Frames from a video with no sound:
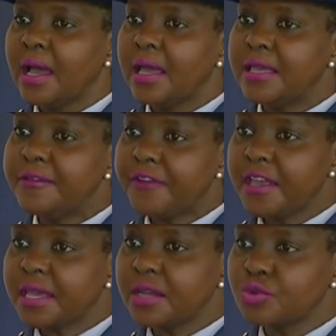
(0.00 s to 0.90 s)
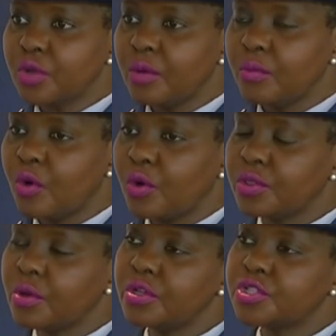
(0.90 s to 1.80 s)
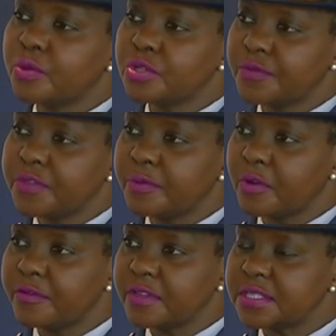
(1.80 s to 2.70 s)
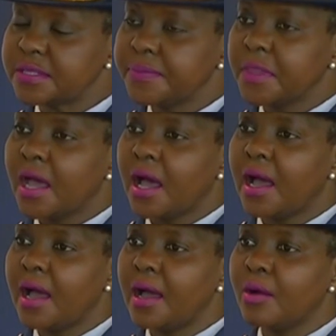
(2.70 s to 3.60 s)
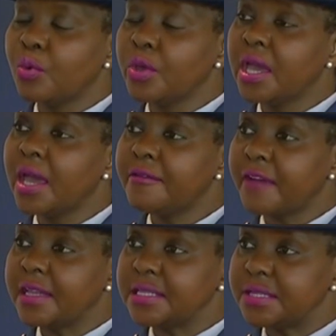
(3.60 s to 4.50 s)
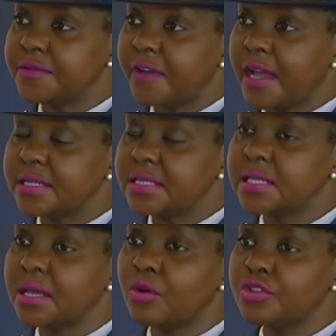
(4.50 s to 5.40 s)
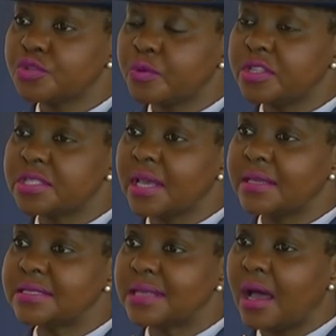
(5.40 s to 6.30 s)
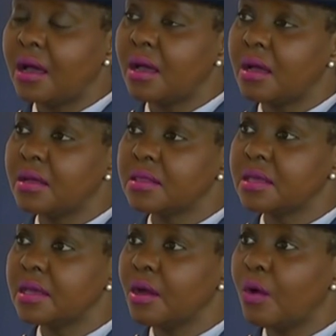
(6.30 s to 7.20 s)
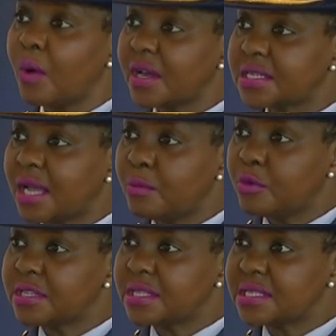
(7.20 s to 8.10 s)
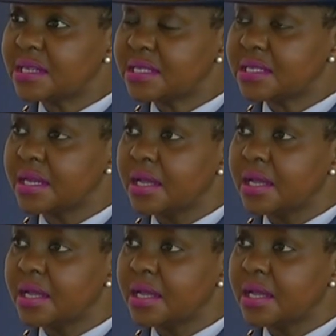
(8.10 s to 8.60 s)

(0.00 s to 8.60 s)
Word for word: If I can dwell more on the hotspots of the province, we have identified the hotspots as the OR Tambo district.